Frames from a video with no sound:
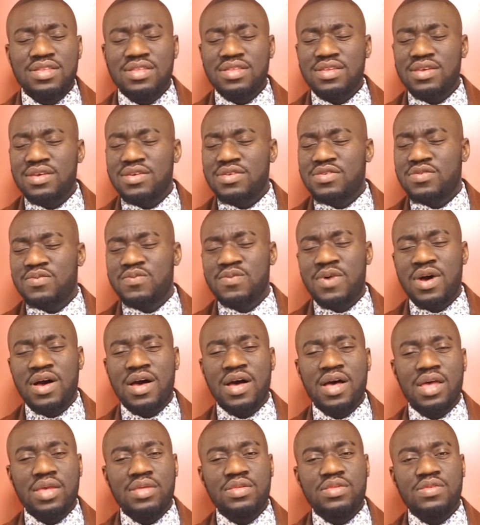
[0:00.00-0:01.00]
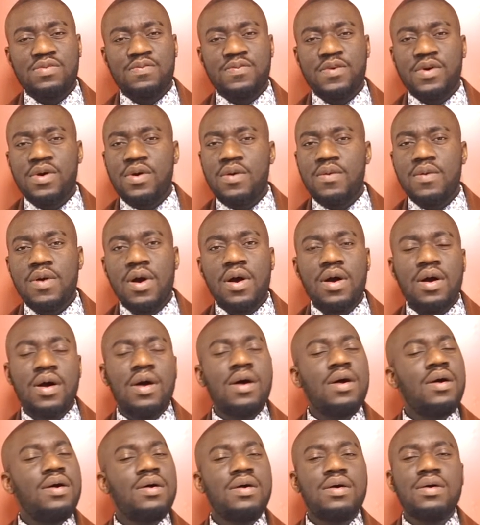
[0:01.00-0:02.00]
This one's for
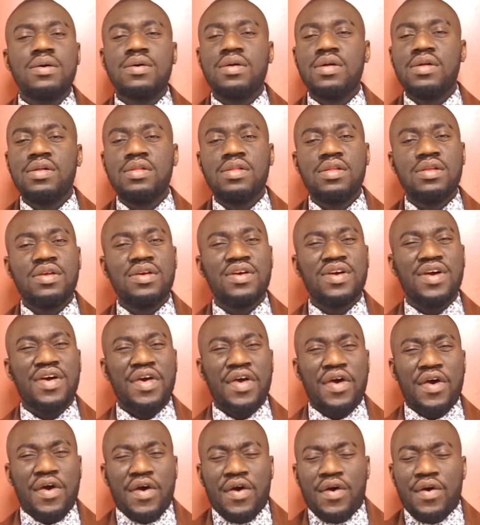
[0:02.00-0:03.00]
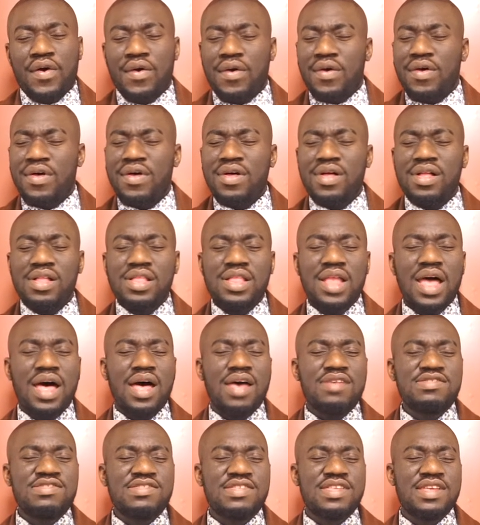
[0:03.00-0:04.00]
all who
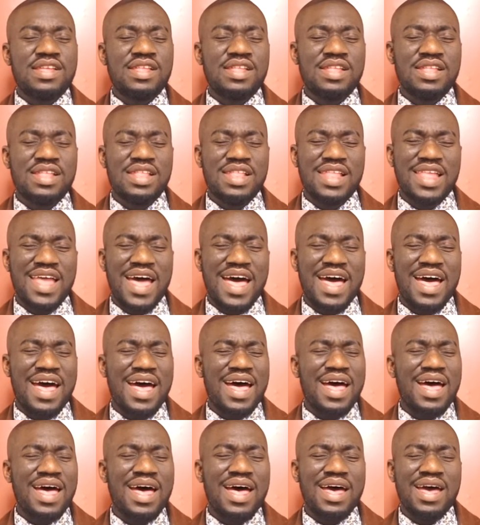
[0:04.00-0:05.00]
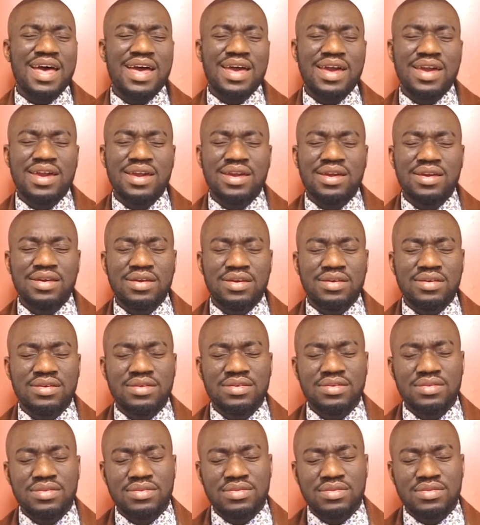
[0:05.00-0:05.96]
lost their lives.